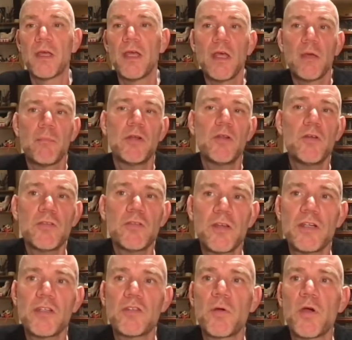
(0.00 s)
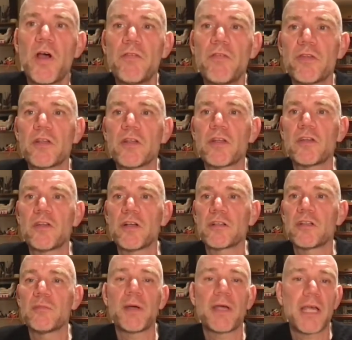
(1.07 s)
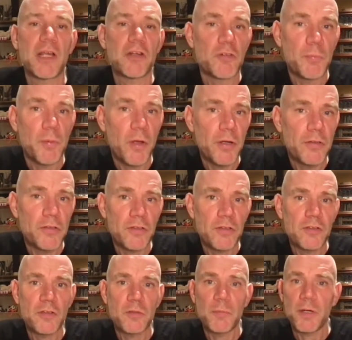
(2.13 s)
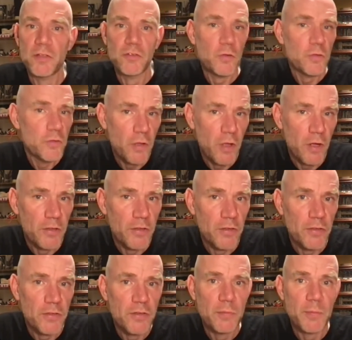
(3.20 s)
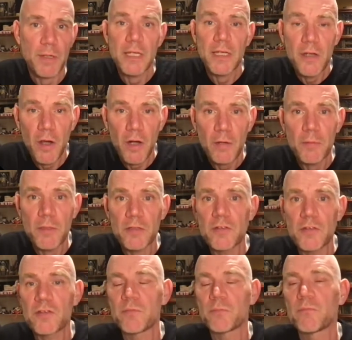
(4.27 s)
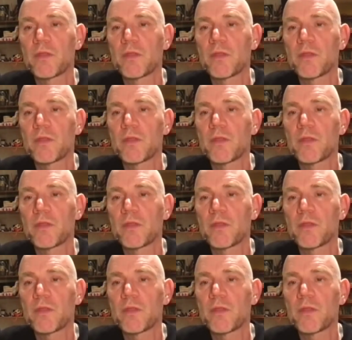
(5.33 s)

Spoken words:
But those studies were often conducted by anthropologists, by sociologists, by economists,